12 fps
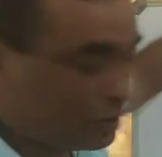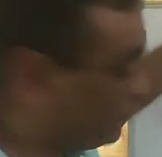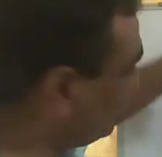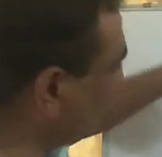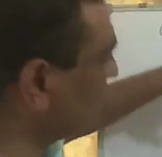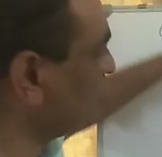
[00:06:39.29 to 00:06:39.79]

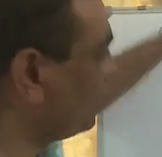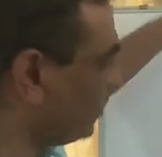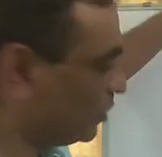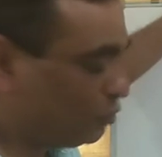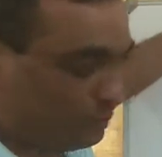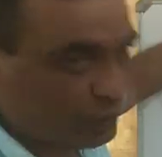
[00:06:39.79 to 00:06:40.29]
of course
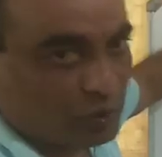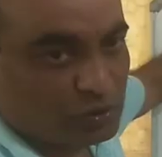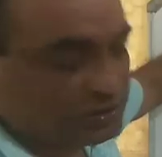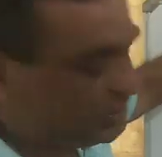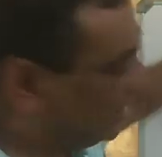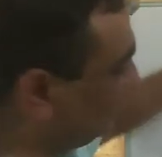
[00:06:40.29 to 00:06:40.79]
open loop
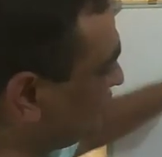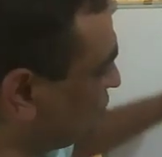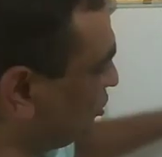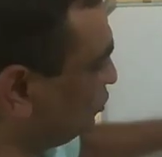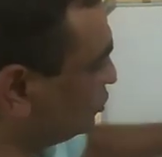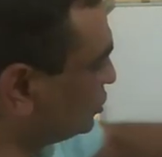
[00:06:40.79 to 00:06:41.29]
poles and
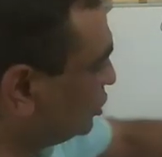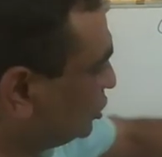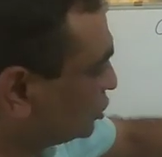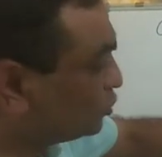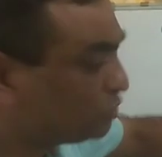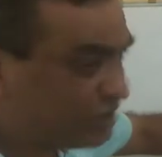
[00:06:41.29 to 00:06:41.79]
zeros,
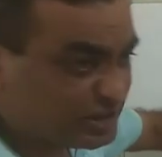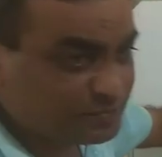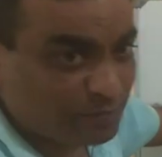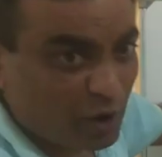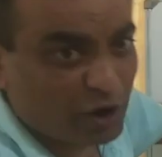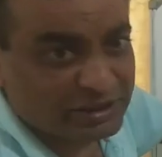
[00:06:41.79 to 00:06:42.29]
to this
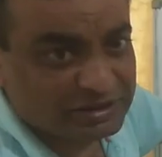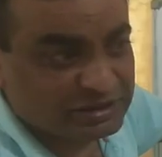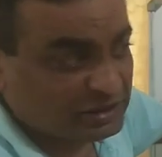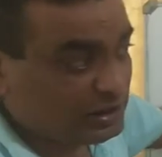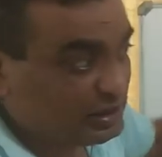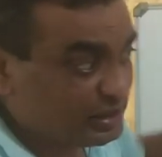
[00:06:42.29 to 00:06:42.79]
point
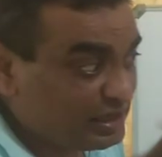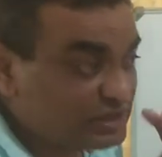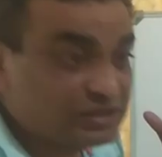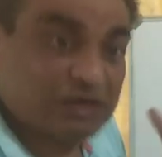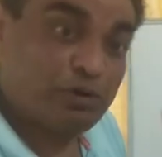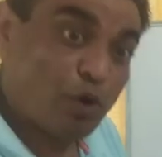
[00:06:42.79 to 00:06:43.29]

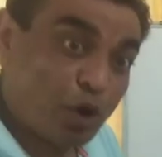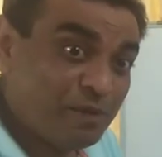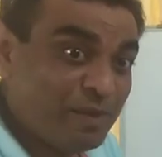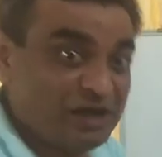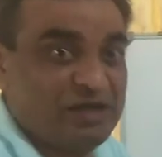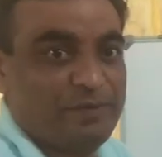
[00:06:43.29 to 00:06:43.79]
is an
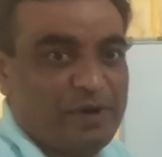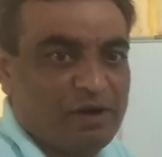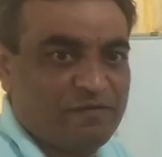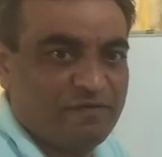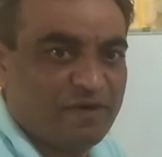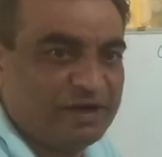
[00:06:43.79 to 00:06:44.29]
odd multiple
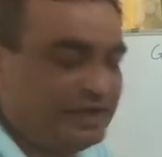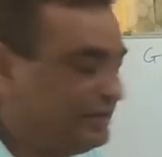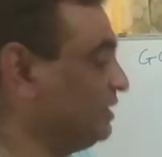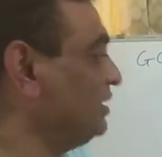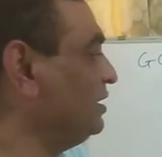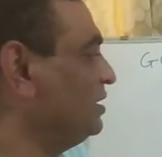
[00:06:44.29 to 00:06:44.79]
of
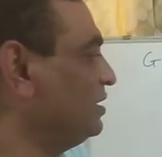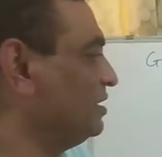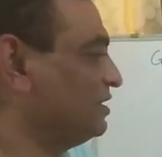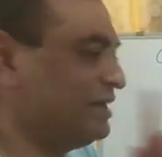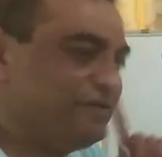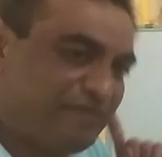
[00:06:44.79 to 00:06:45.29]
180,
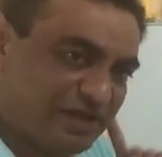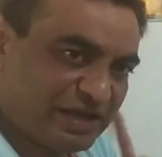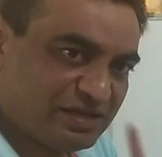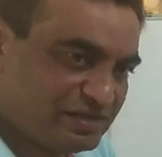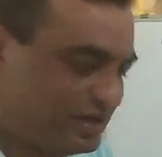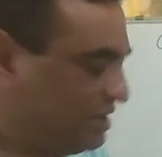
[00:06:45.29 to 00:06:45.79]
then we
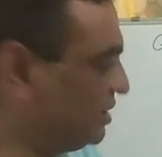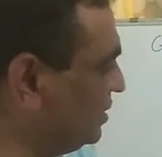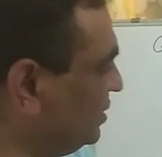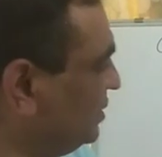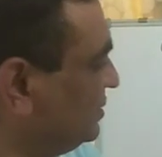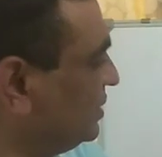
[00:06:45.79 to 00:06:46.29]
can
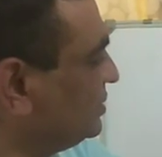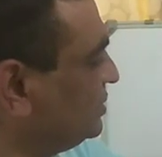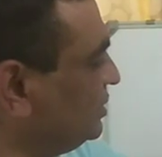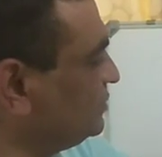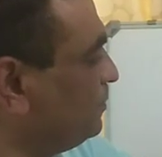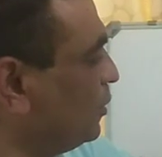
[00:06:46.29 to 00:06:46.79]
say that
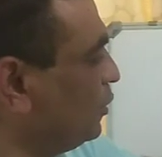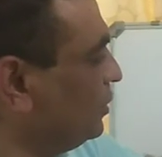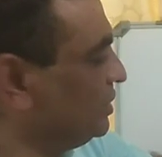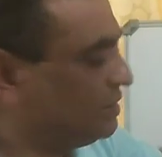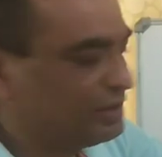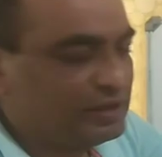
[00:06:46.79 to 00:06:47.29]
this
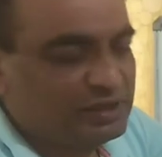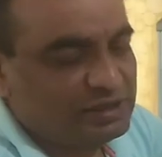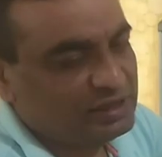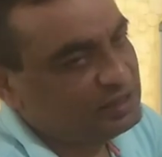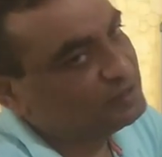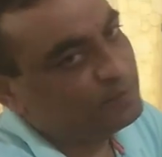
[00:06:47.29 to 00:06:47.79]
point
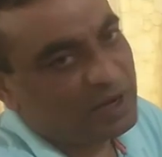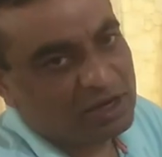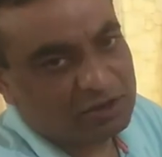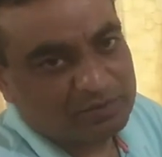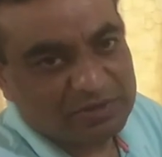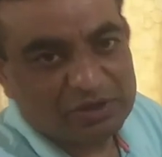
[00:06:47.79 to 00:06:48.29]
is a
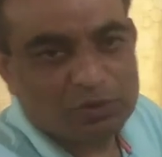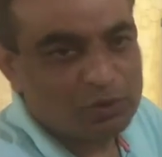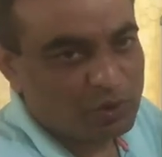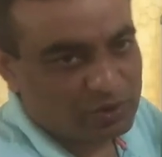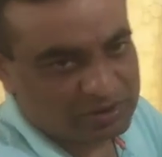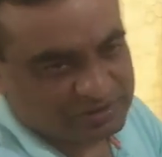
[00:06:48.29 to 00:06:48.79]
part of the root
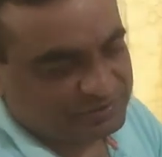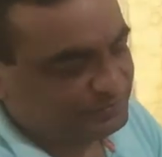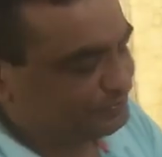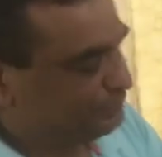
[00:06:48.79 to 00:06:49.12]
locus.